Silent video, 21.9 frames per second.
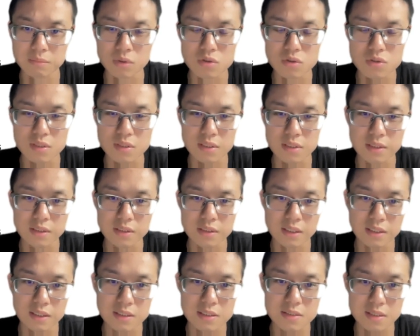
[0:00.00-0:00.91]
mostly
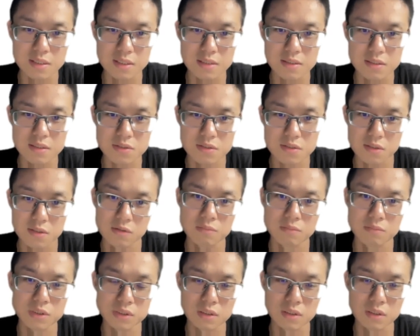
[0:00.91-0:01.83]

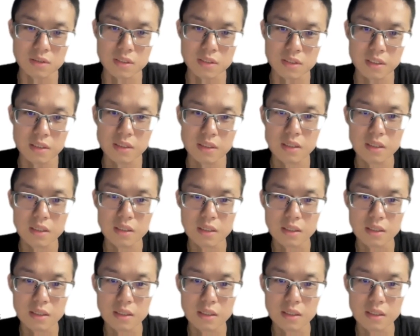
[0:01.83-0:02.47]
statistical machine learning